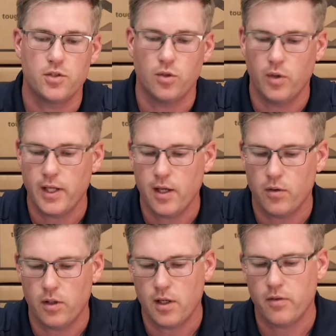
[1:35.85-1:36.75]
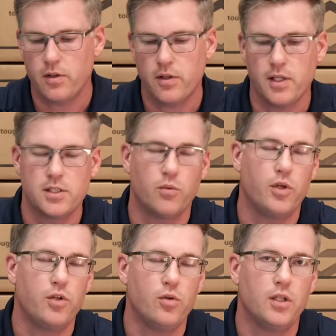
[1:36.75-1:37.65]
So again, a lot of the things that we
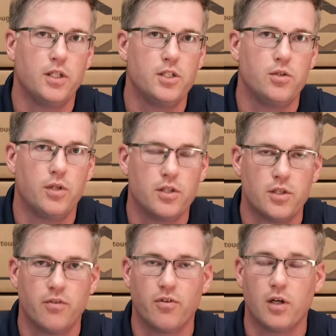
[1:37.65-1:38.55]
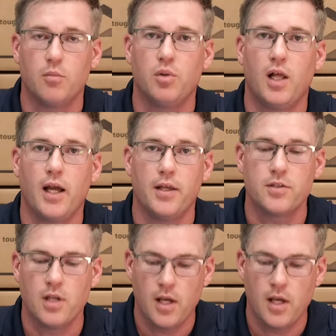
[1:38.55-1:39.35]
do on these units are for compliance.